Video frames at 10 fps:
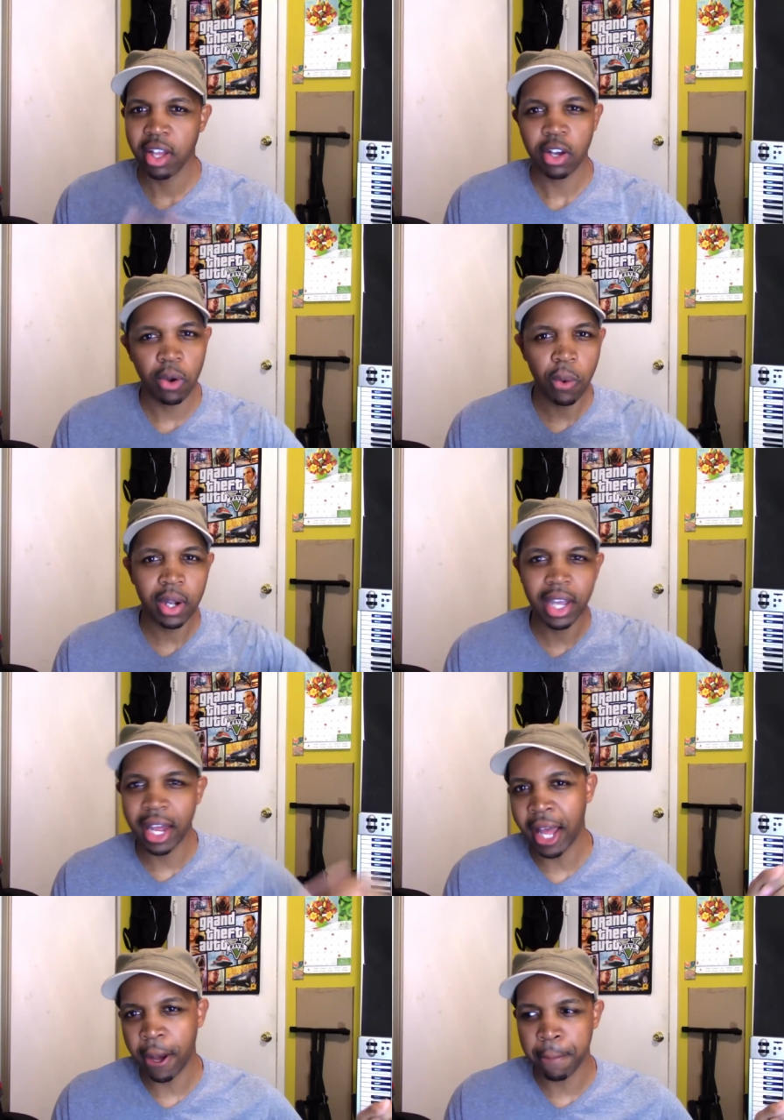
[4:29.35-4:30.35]
Cara
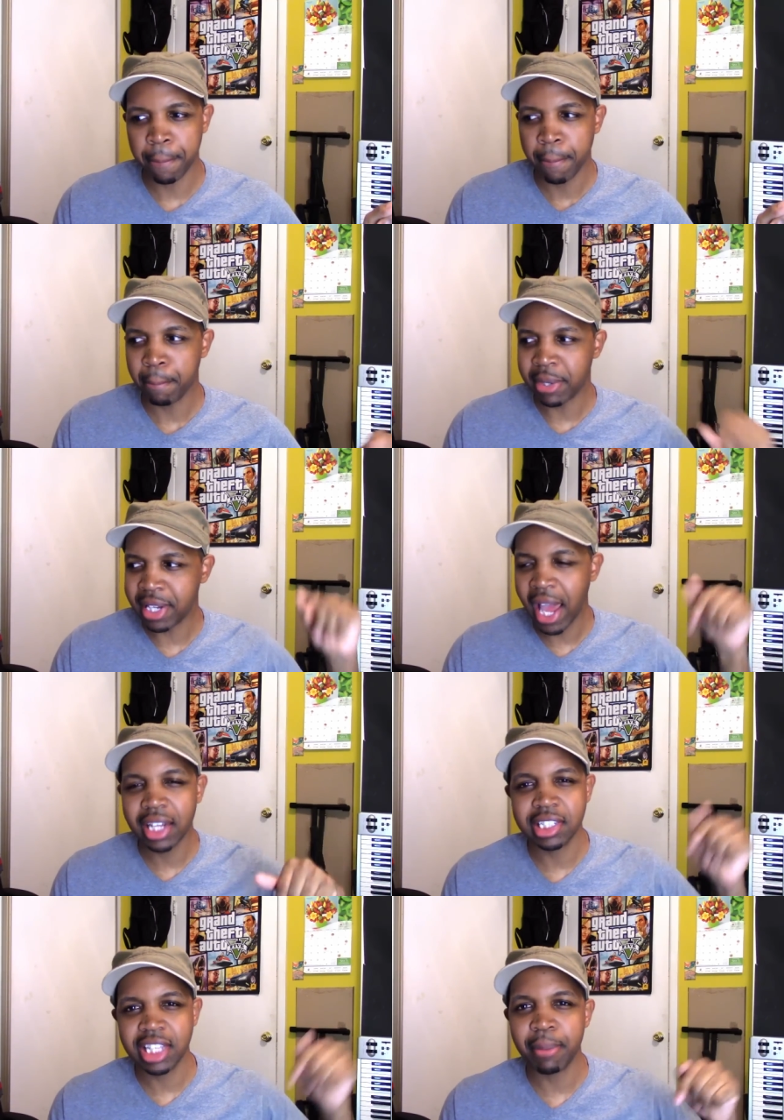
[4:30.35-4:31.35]
got out, but
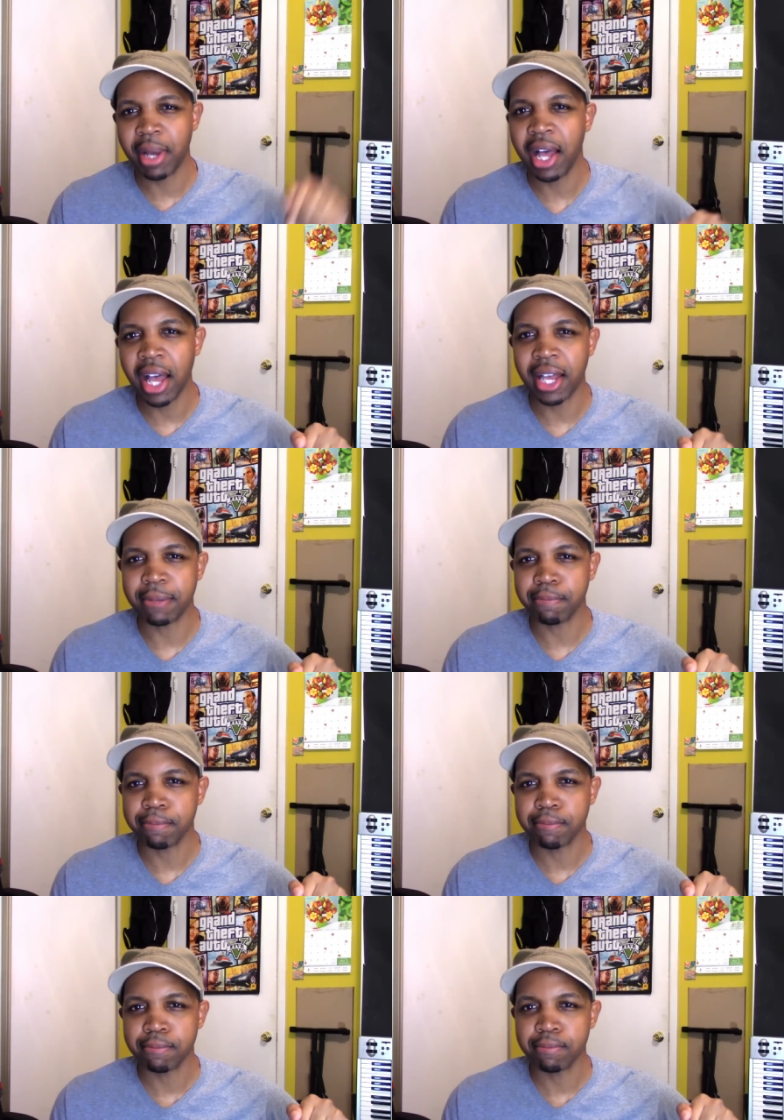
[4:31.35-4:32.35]
Natalie stayed behind.
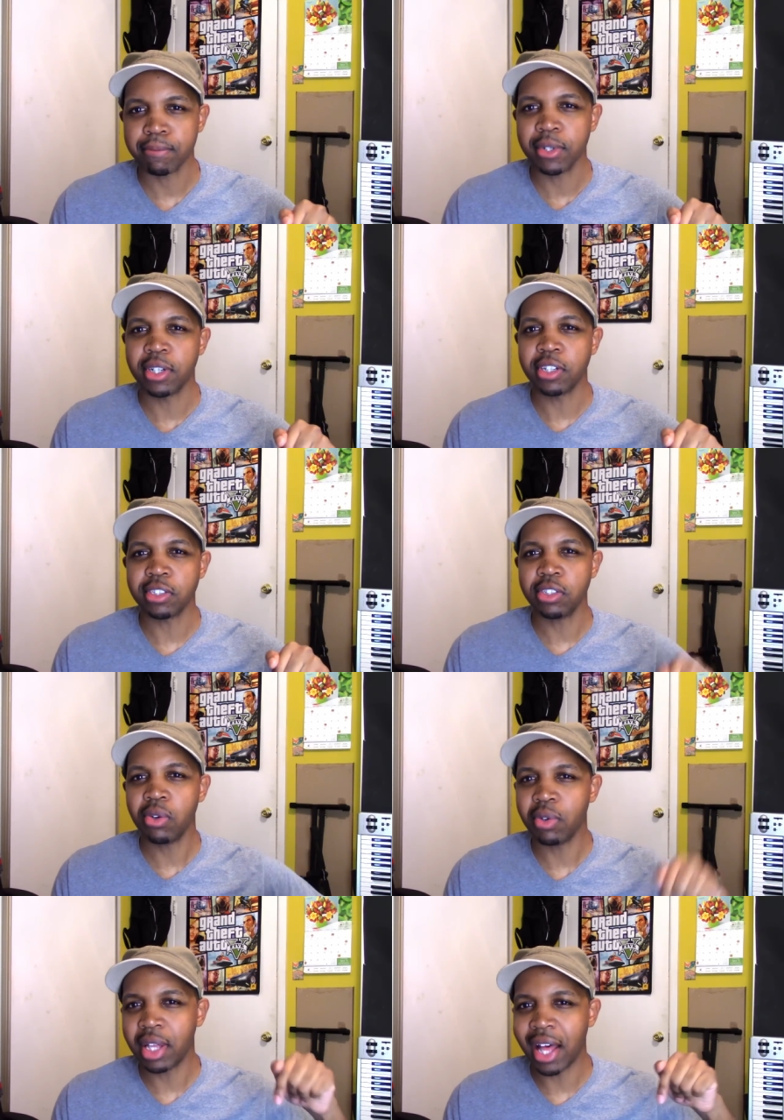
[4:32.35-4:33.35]
So